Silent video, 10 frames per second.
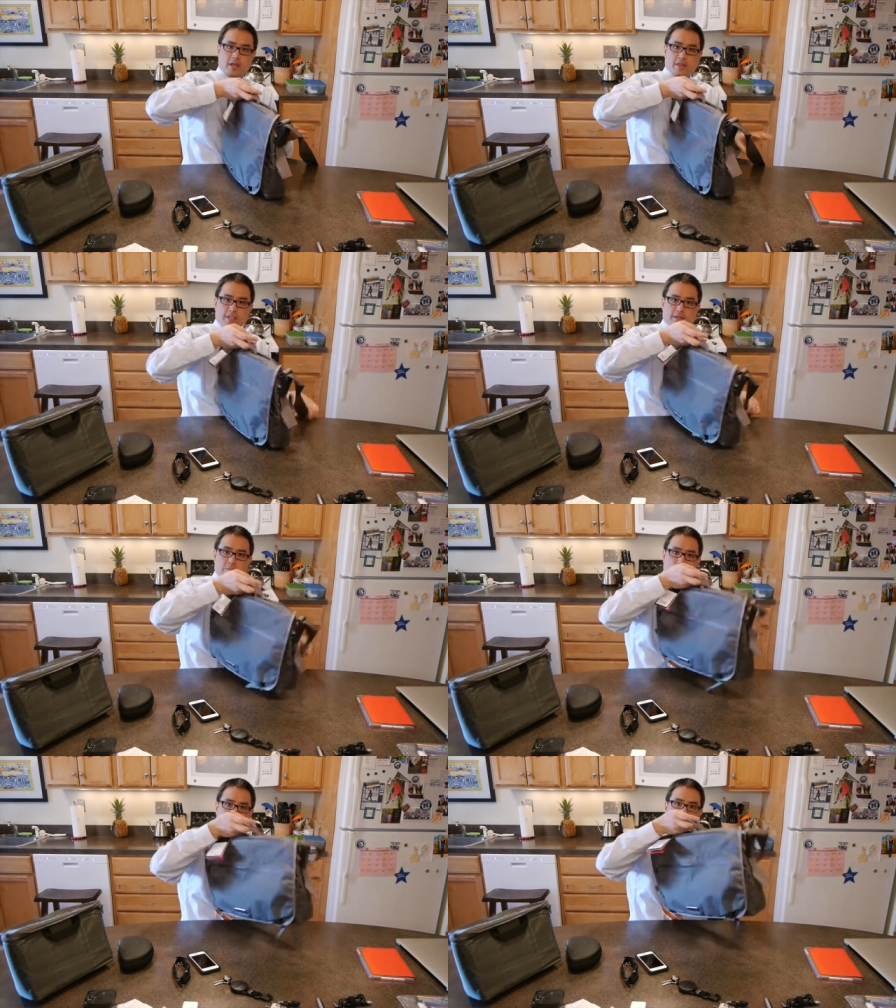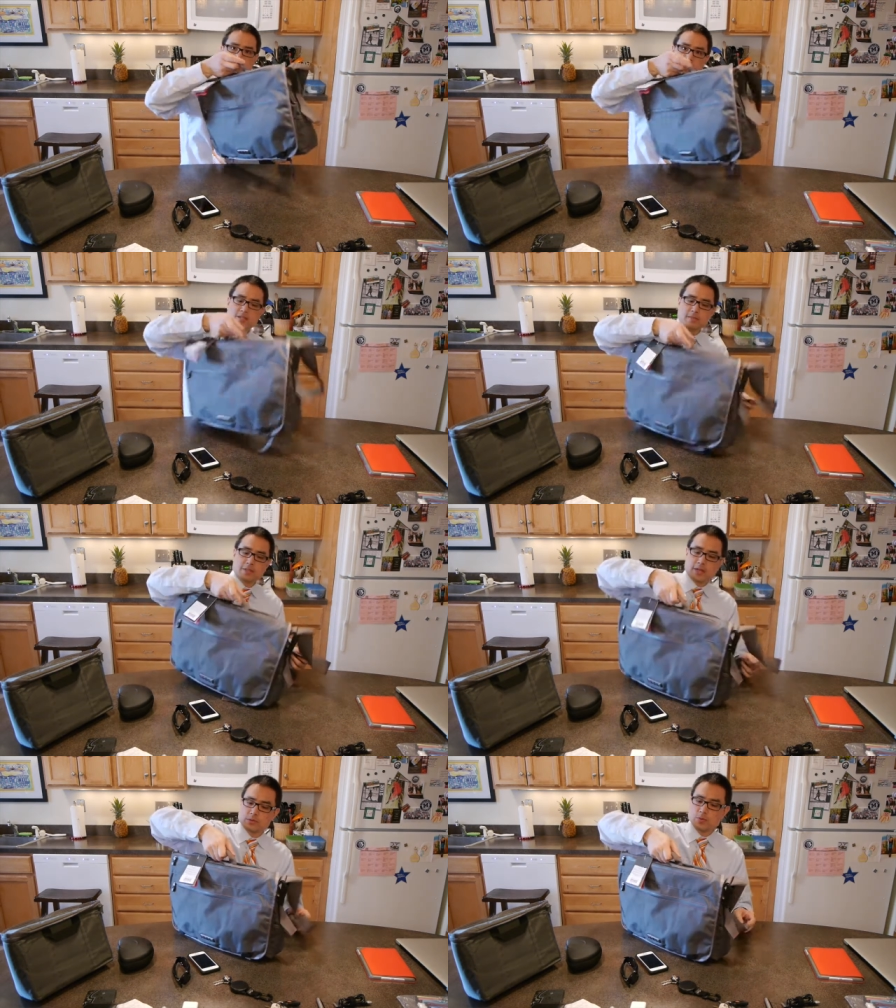That's important because
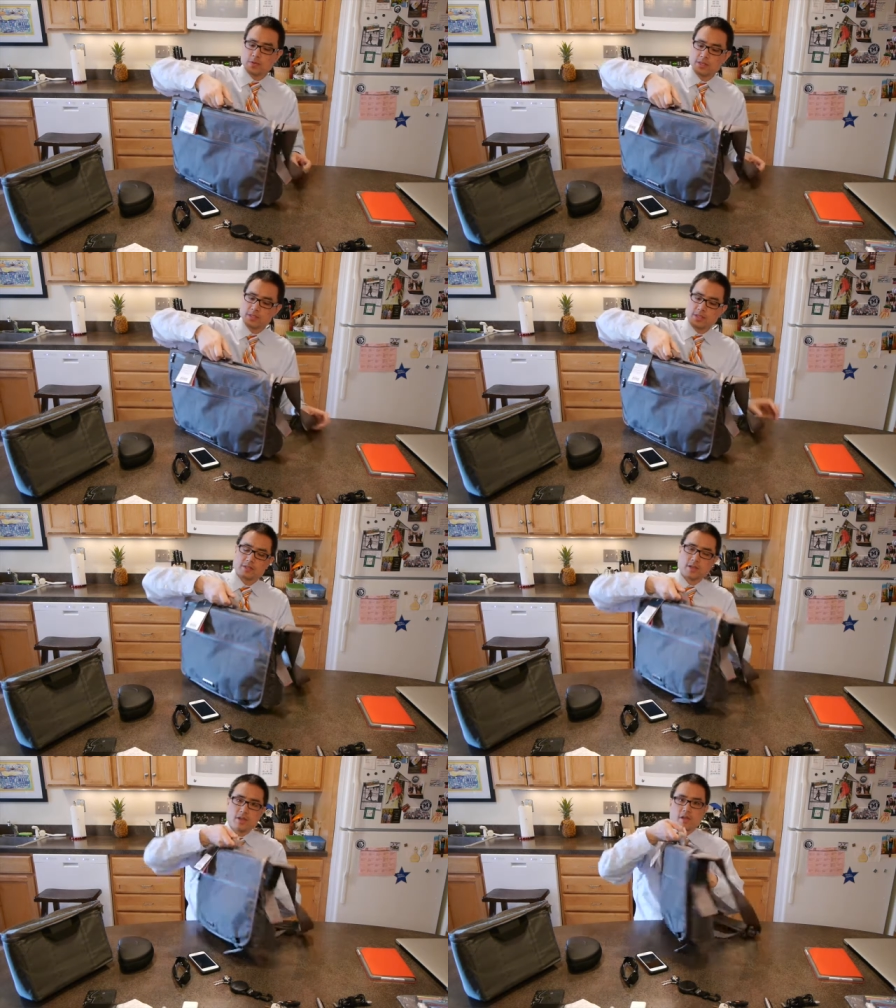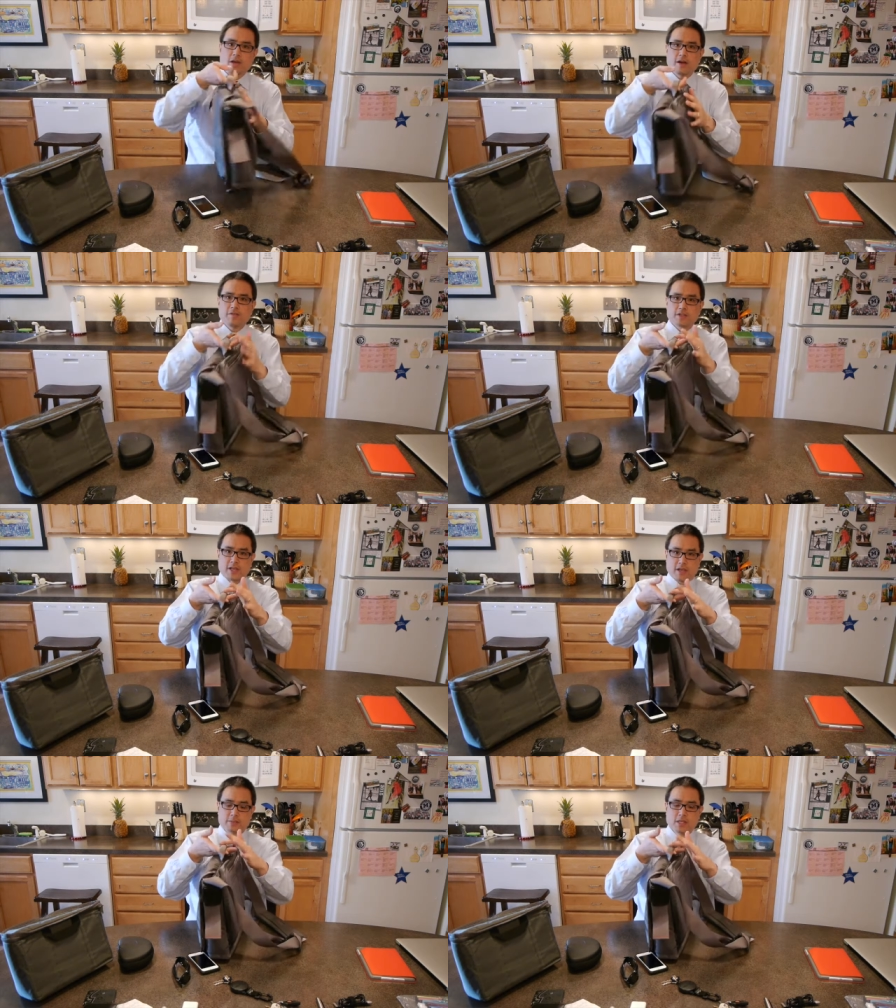sometimes when these things,
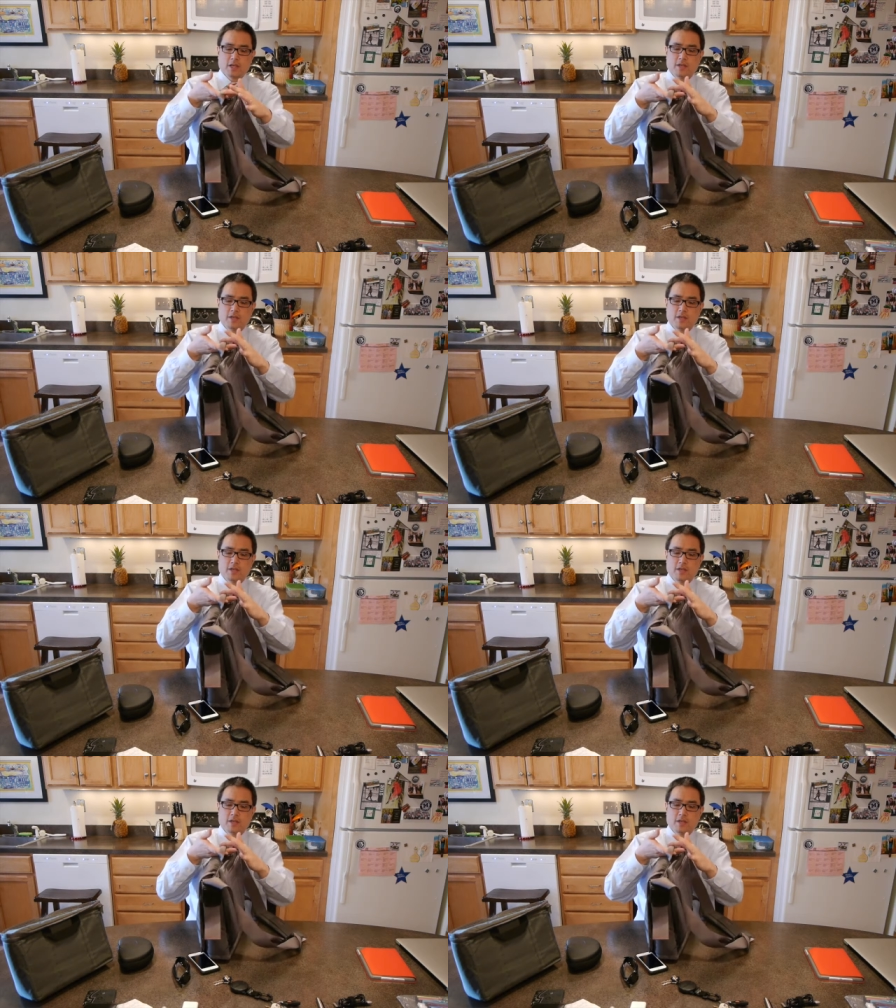oftentimes,